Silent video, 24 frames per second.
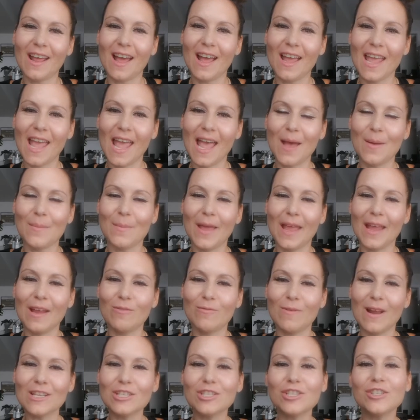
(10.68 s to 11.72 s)
I am a
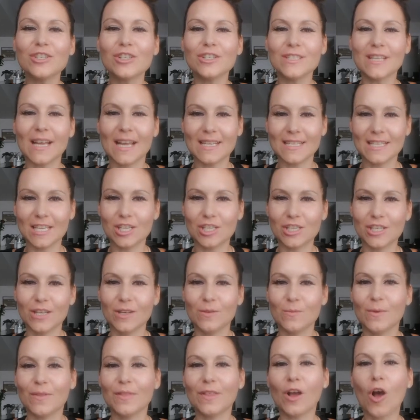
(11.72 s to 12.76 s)
registered
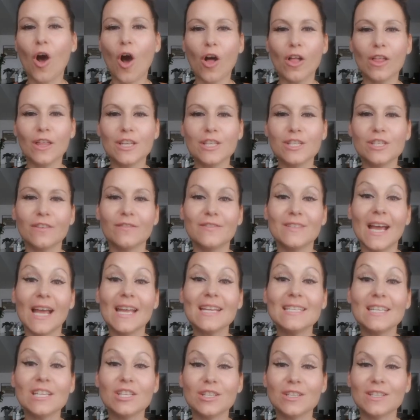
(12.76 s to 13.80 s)
dietitian with the College of
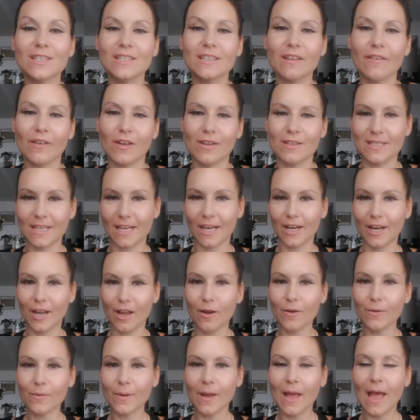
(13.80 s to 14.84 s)
Dietitians of
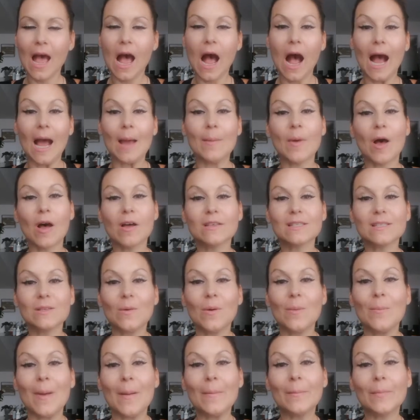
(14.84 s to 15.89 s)
Ontario. I'm
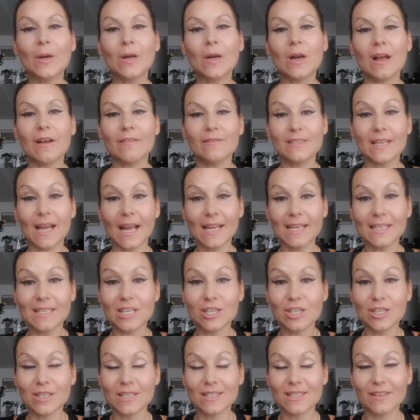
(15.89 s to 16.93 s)
also a member of
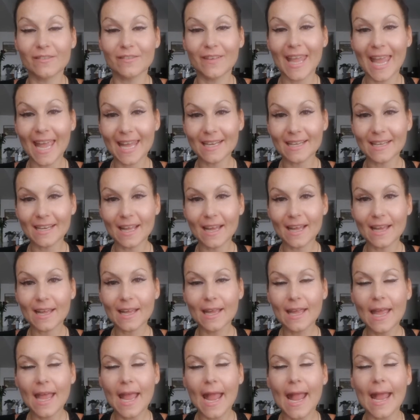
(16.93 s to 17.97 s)
Dietitians of Canada
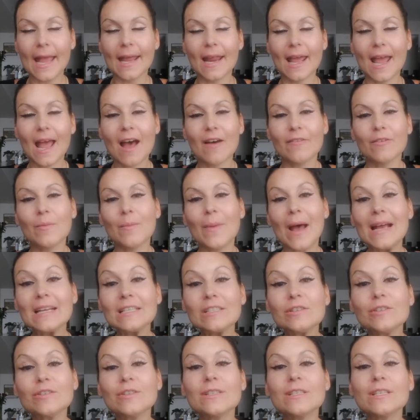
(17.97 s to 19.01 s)
and I have a
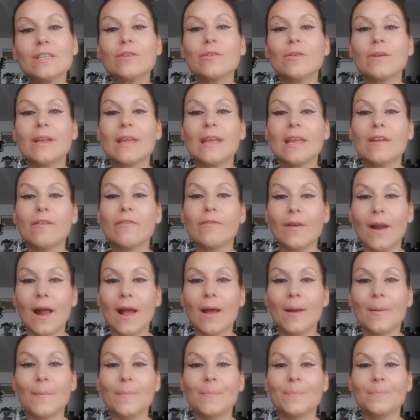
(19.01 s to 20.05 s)
master's degree
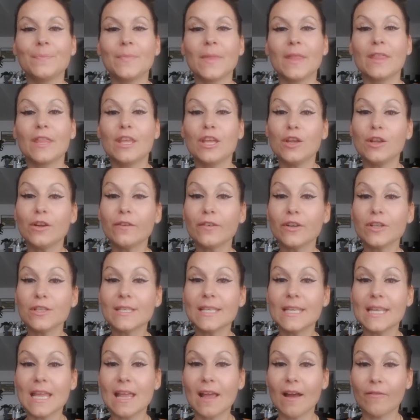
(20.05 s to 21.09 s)
from the
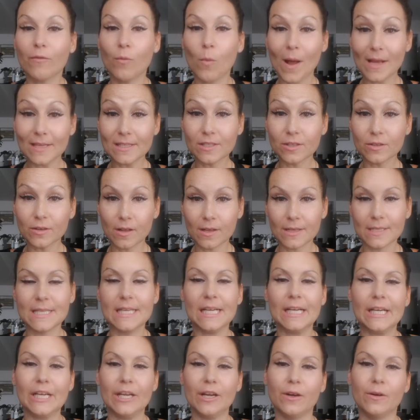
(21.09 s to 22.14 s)
University of Western
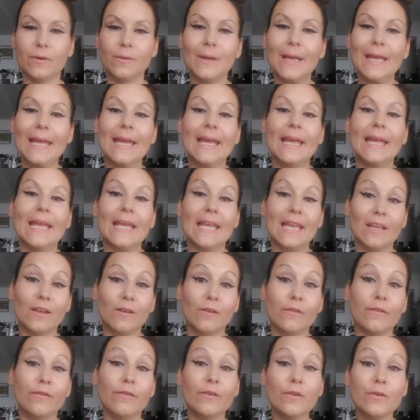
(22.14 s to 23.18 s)
Ontario
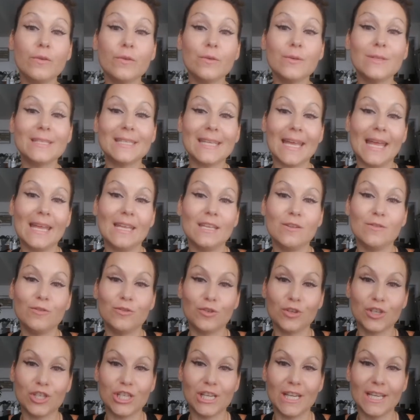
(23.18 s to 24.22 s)
in foods and
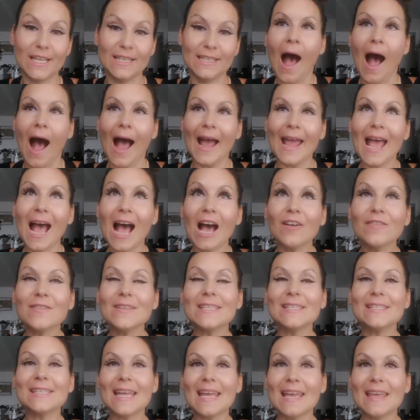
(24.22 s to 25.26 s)
nutrition. I have
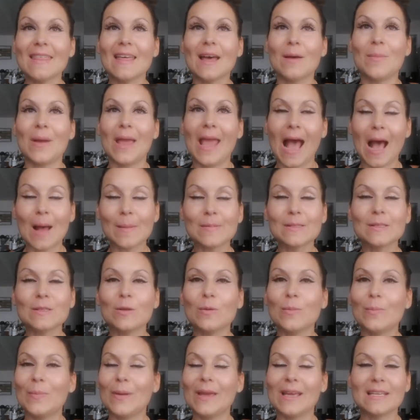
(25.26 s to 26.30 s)
to say that my
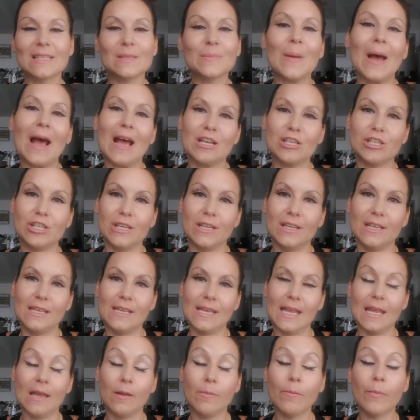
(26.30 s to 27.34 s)
absolute biggest passion
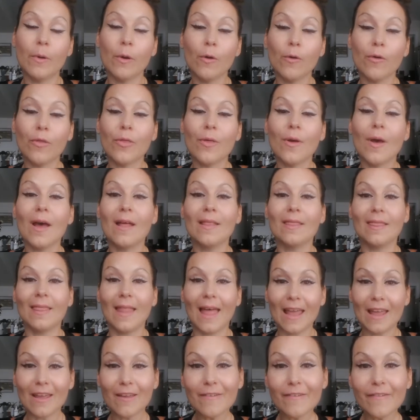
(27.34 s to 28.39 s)
in both
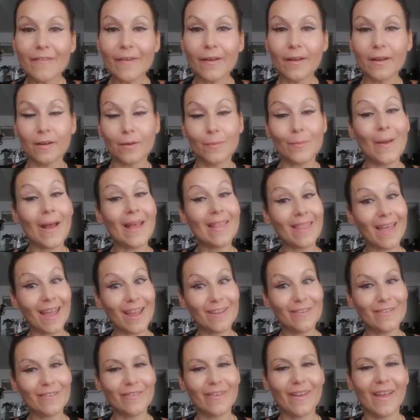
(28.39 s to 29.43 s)
life or my
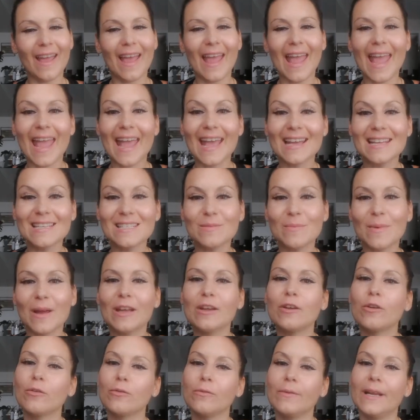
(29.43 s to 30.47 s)
life and my
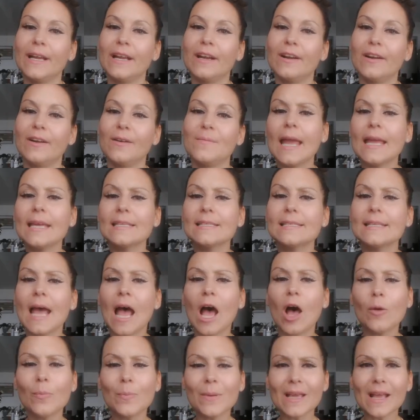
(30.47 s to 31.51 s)
career is
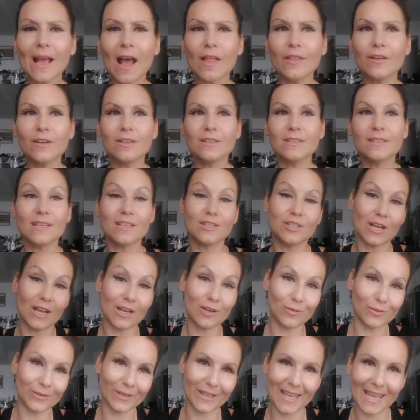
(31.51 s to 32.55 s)
helping others
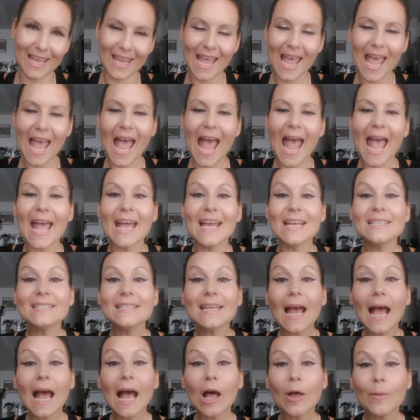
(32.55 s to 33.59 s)
generally and
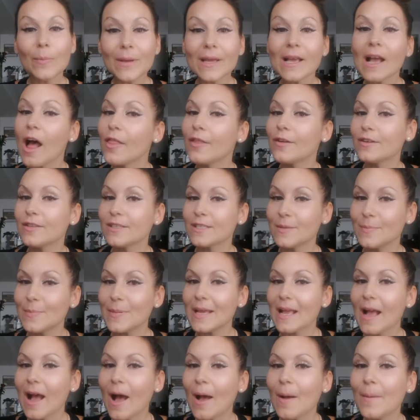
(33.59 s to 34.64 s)
helping others
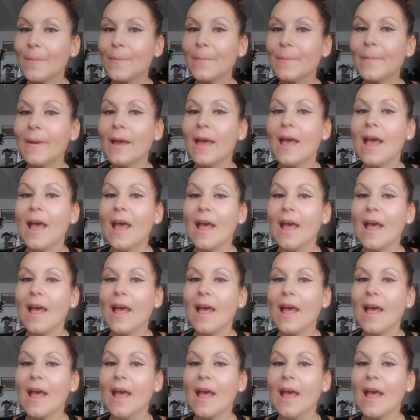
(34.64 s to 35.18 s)
become